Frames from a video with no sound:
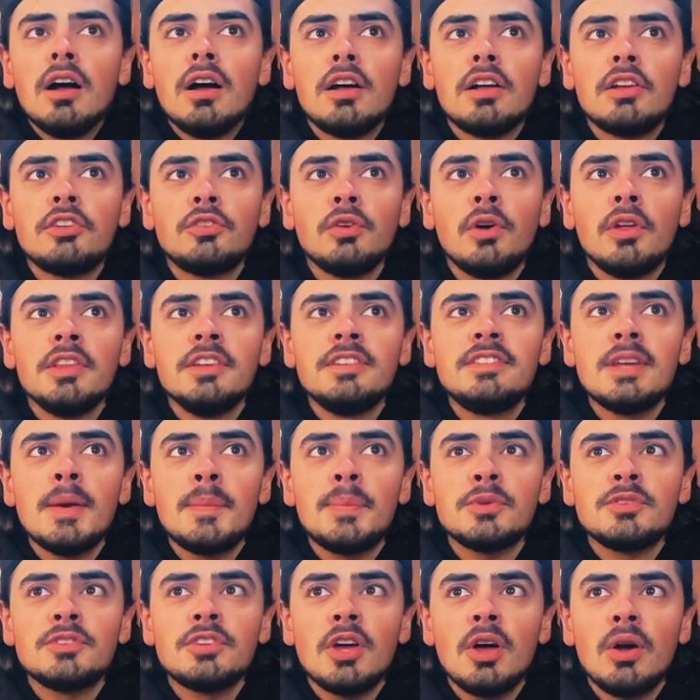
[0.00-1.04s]
So on this
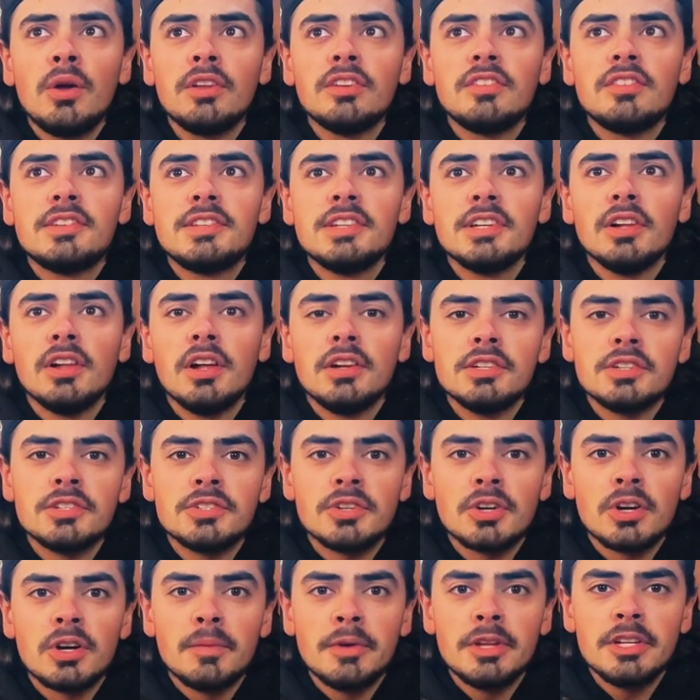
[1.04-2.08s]
episode, it's still
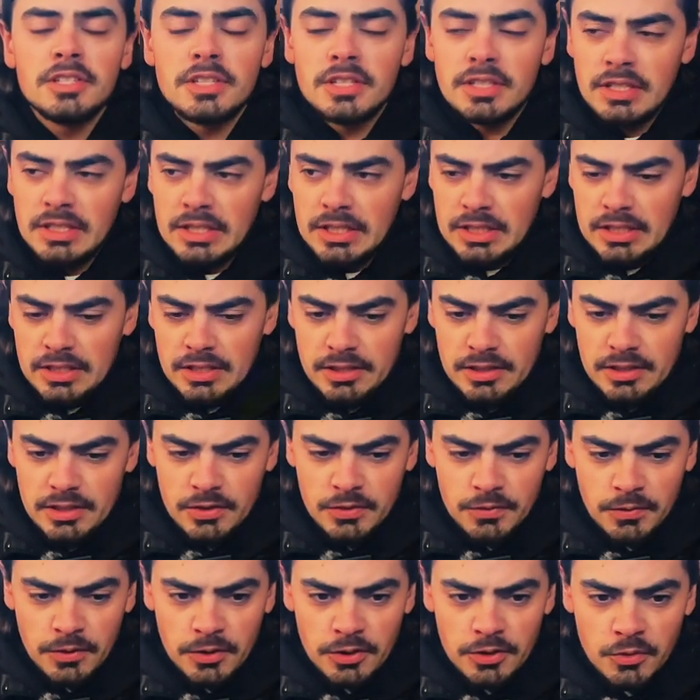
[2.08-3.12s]
undetermined
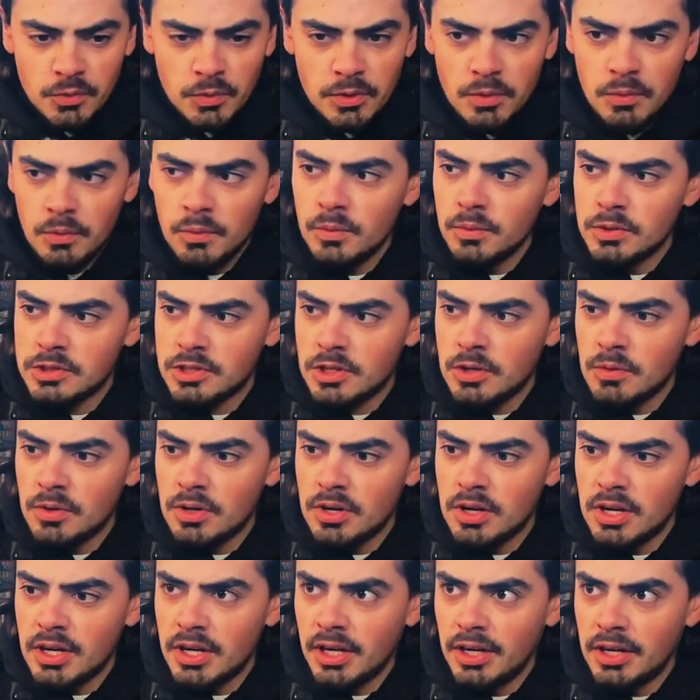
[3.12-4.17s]
as far as what's going
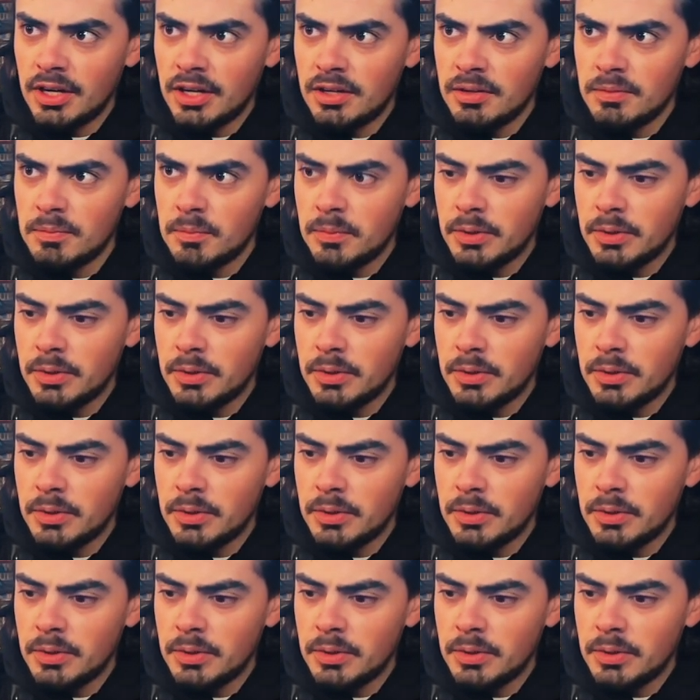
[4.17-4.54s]
on here.